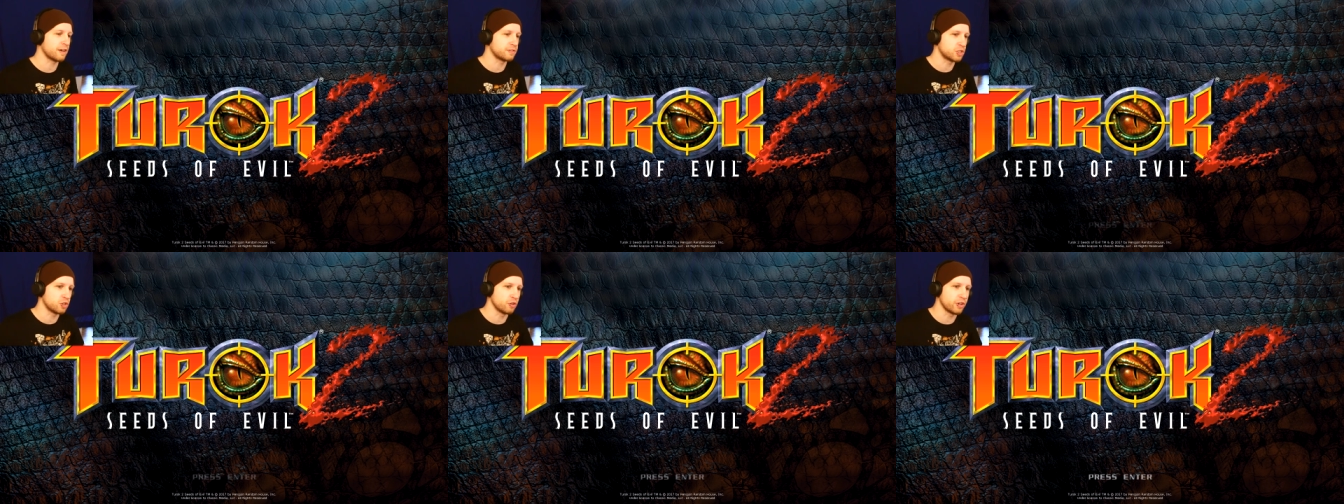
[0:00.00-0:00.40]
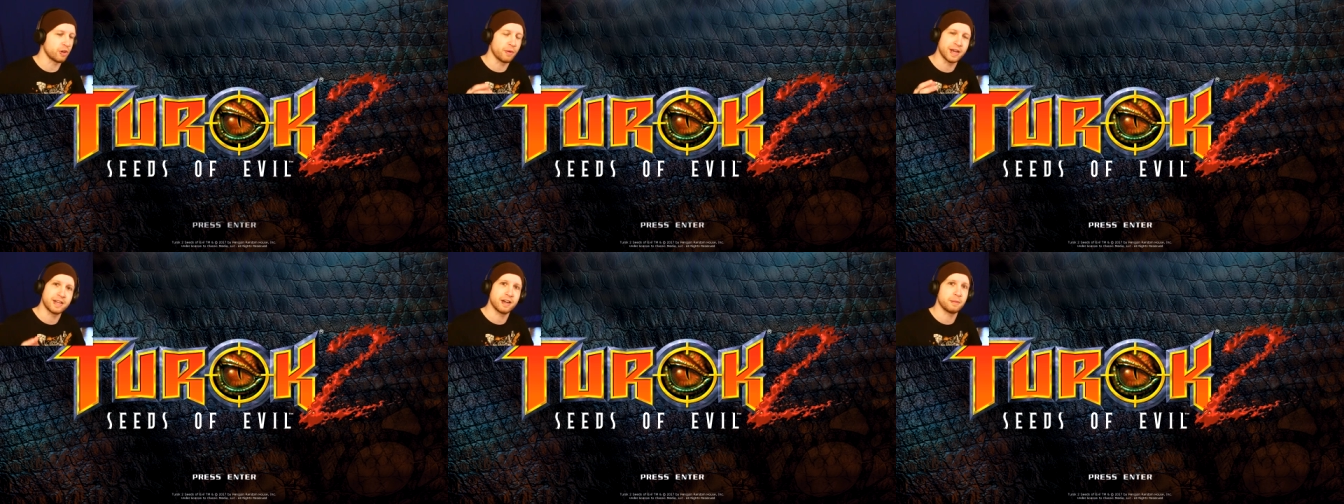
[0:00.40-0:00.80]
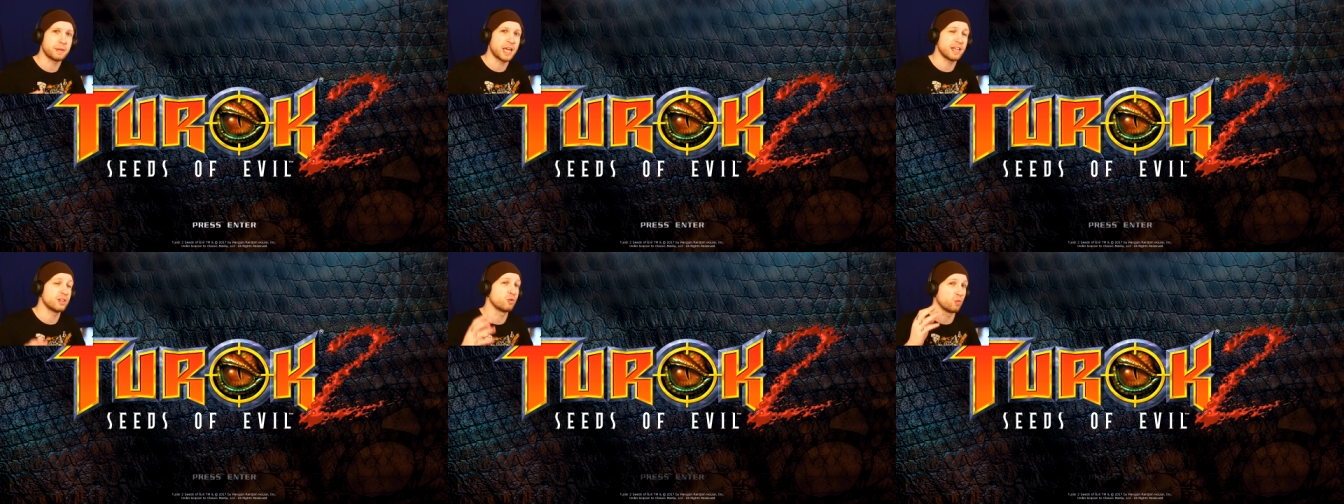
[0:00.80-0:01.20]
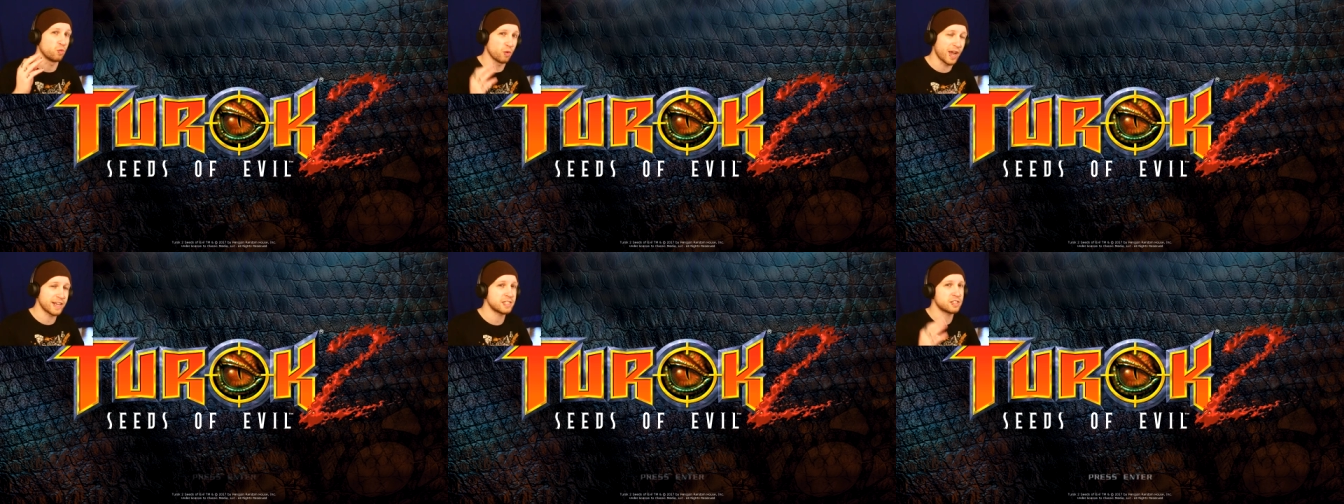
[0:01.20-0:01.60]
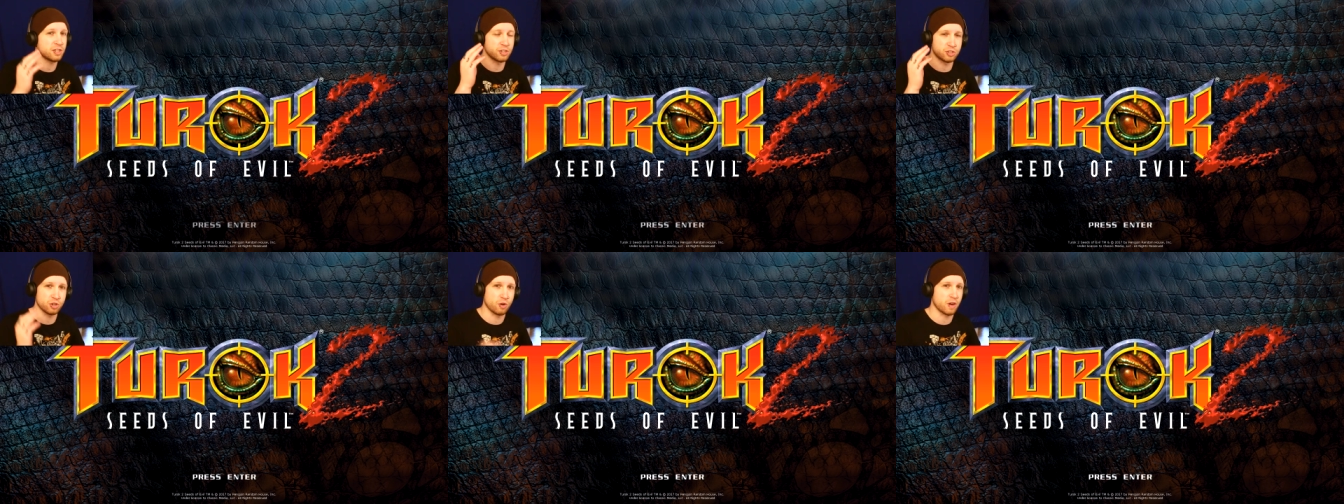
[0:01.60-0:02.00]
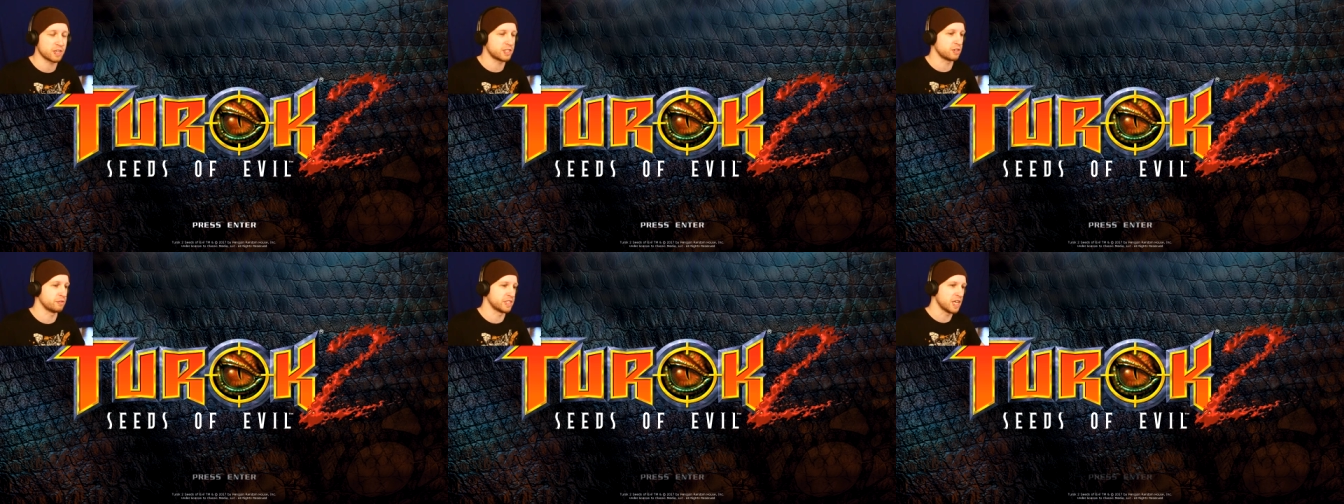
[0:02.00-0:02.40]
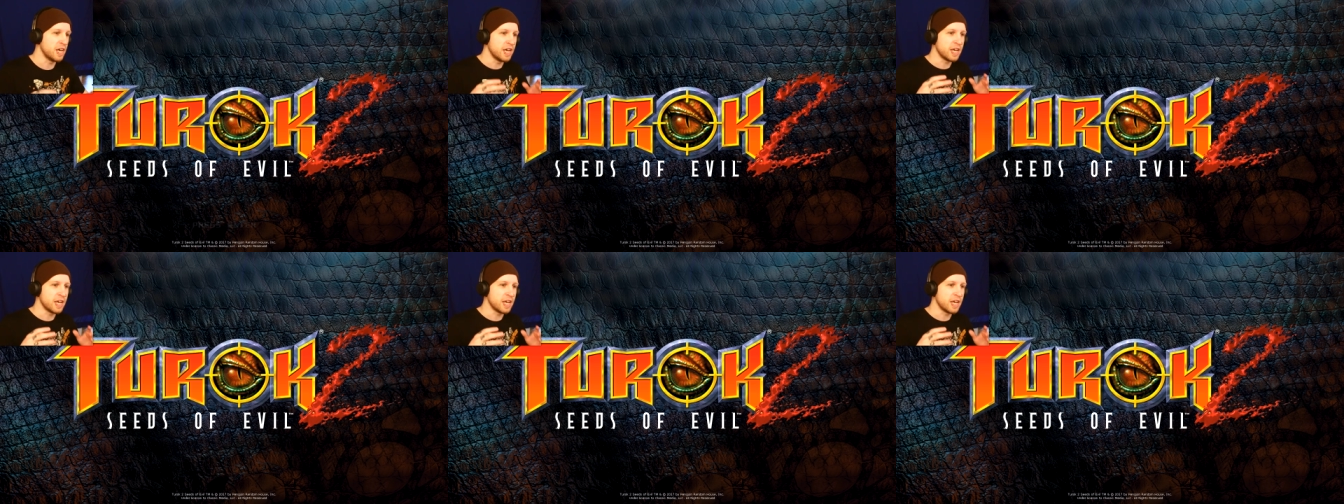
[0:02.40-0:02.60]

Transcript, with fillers: Dive Studio ended up gaining the rights to the Turok series,